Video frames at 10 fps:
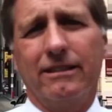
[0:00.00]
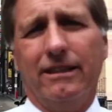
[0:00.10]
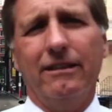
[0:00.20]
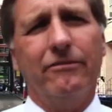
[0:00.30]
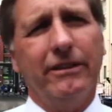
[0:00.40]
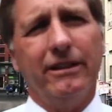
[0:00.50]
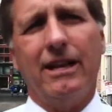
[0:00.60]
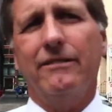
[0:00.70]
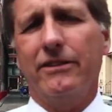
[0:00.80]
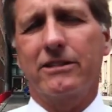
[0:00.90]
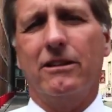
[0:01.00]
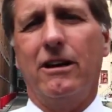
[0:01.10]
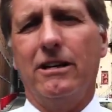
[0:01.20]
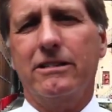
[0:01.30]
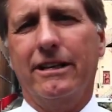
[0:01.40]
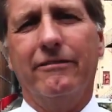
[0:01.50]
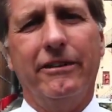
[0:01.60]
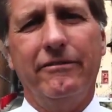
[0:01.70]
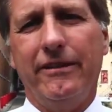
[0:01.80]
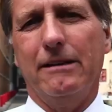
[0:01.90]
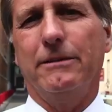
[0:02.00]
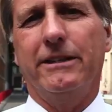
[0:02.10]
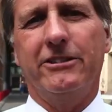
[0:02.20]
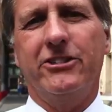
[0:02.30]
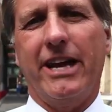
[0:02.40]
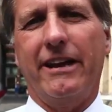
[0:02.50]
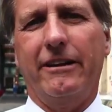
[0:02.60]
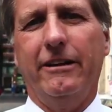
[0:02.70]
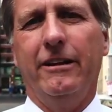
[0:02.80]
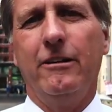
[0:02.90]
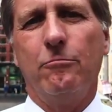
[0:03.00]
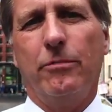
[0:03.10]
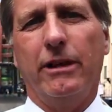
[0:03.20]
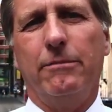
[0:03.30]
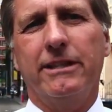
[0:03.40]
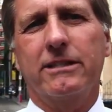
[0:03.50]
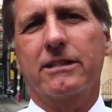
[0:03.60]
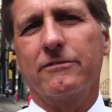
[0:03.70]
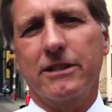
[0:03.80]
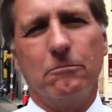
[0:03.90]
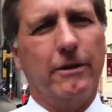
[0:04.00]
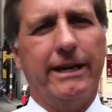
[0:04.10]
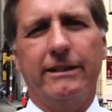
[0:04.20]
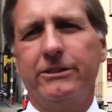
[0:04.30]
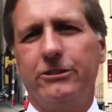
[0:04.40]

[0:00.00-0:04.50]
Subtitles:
Every life that's lost, every family that's shattered by the basis of some random